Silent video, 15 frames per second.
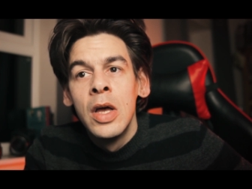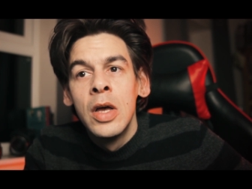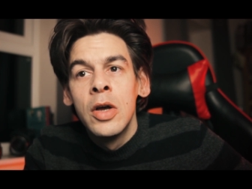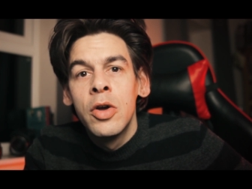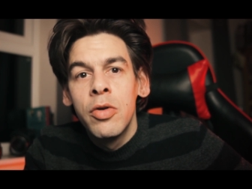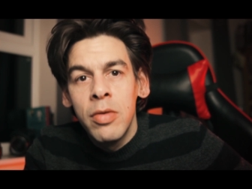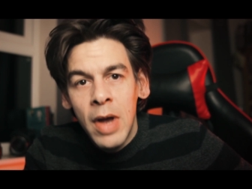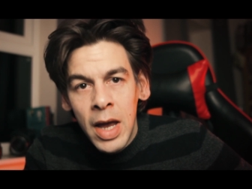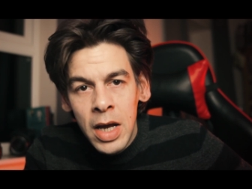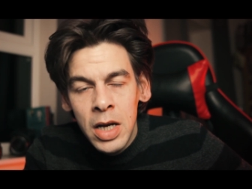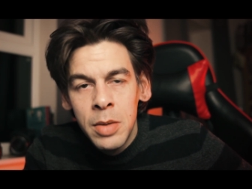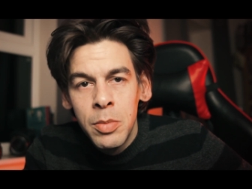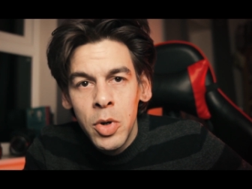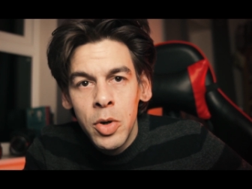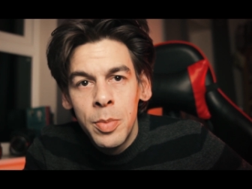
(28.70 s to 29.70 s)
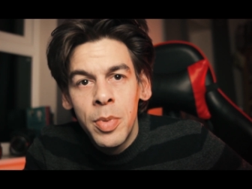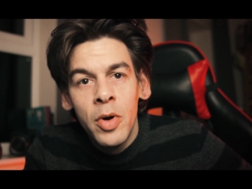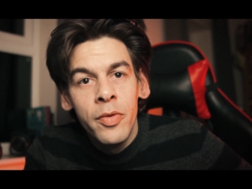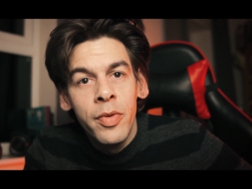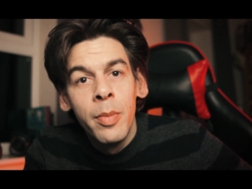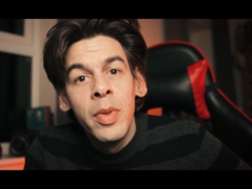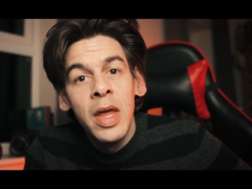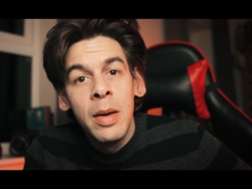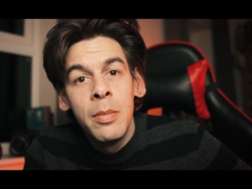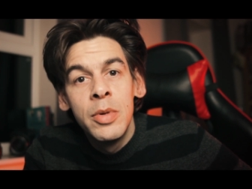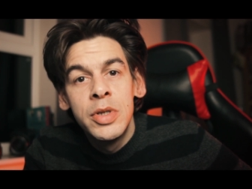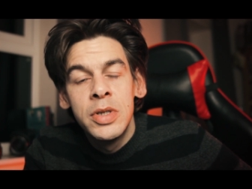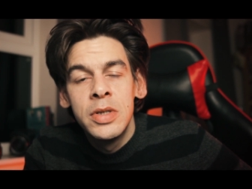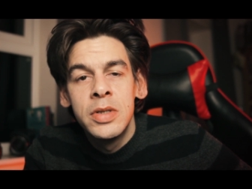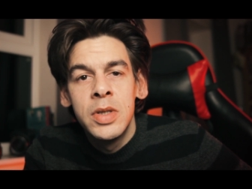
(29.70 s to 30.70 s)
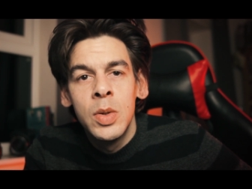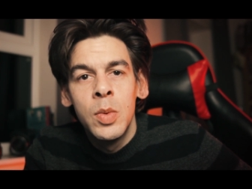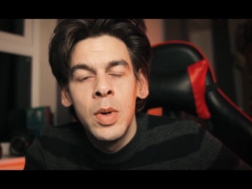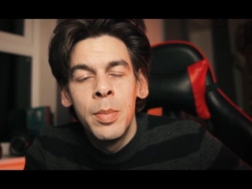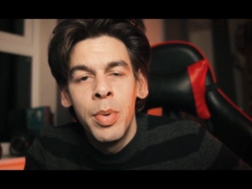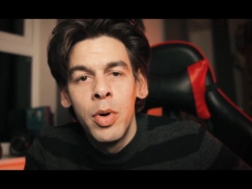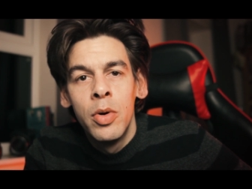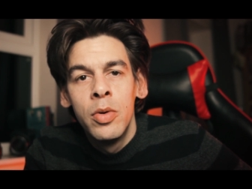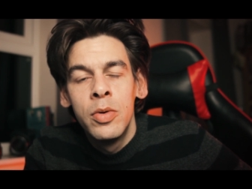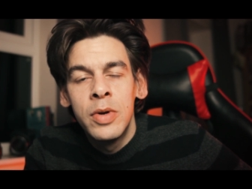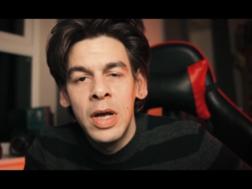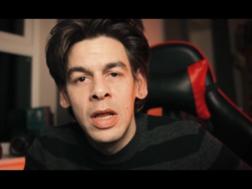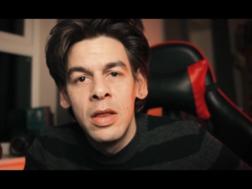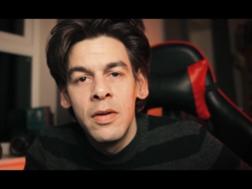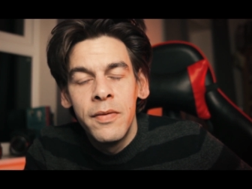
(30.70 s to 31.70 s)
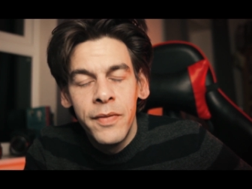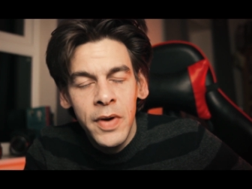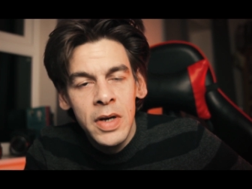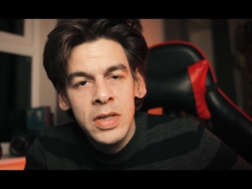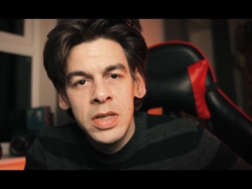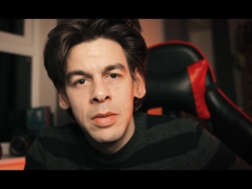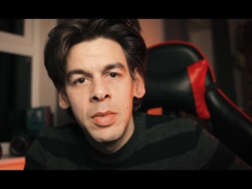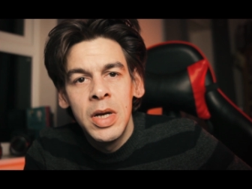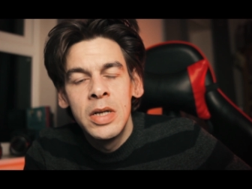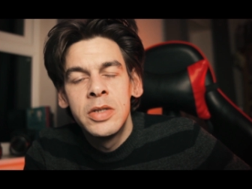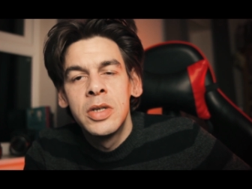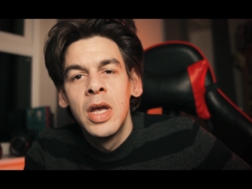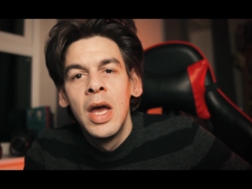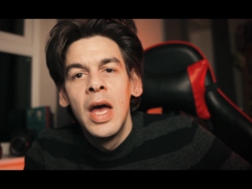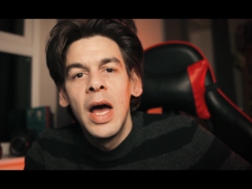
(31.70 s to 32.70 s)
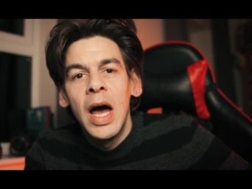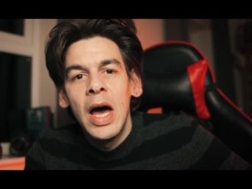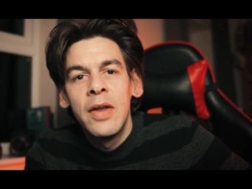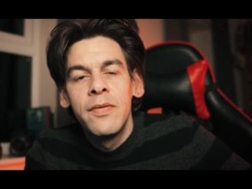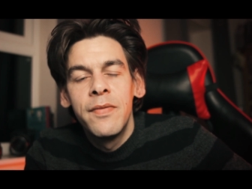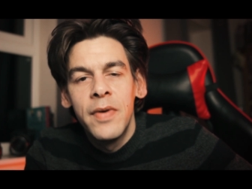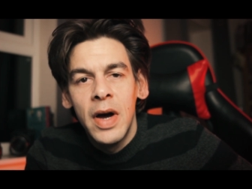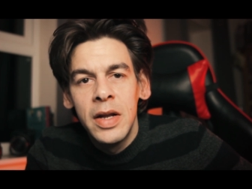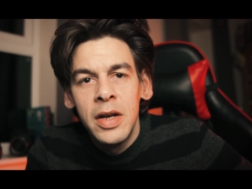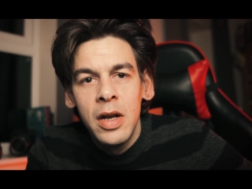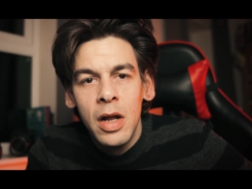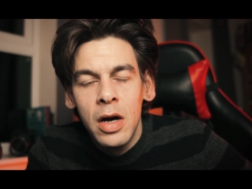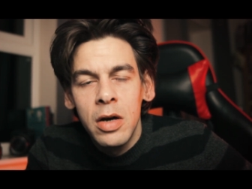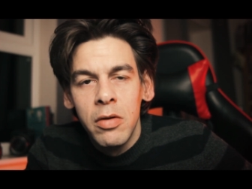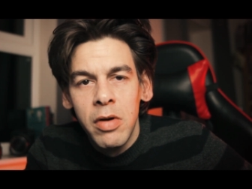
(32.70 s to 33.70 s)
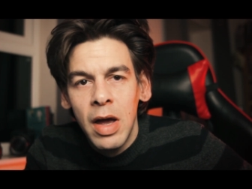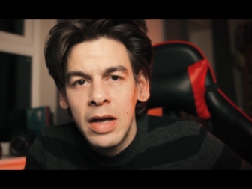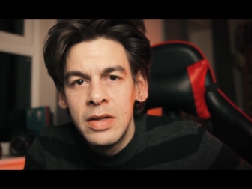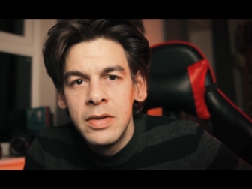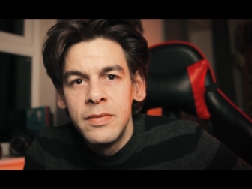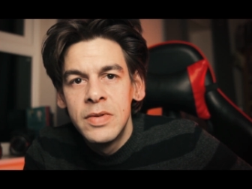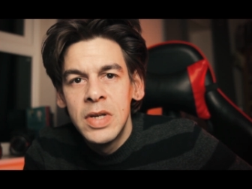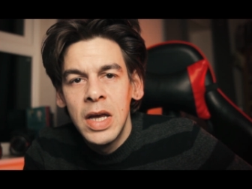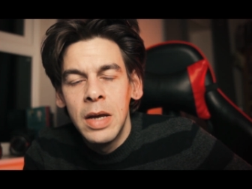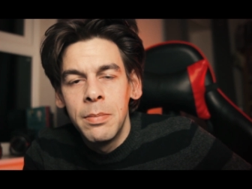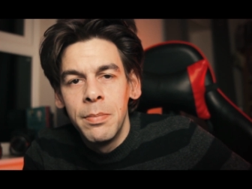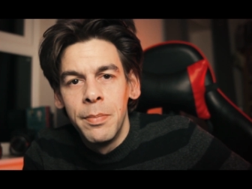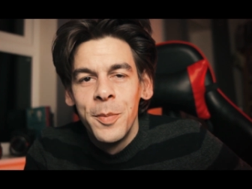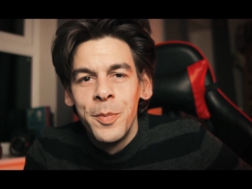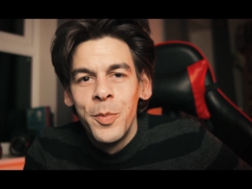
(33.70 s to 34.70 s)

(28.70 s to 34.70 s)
creating a mood board from the images that we pulled in the first image and finding our creative team.